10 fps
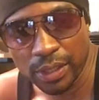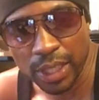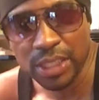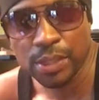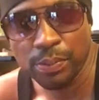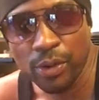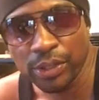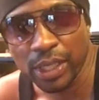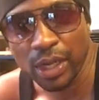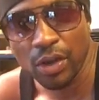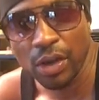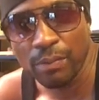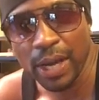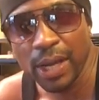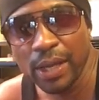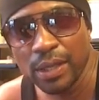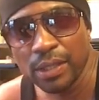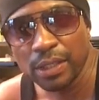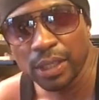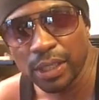That's the part that caught my
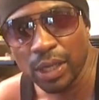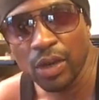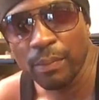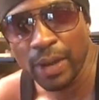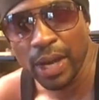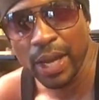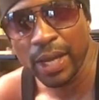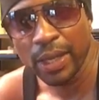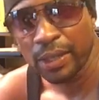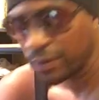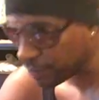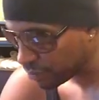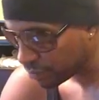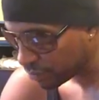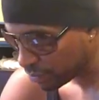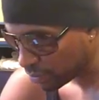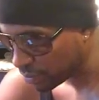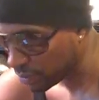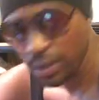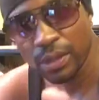eye.
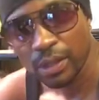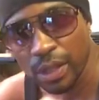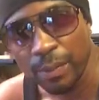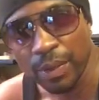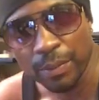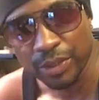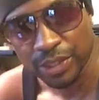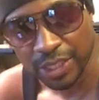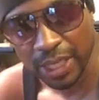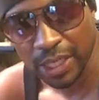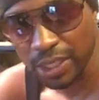I'm going to say it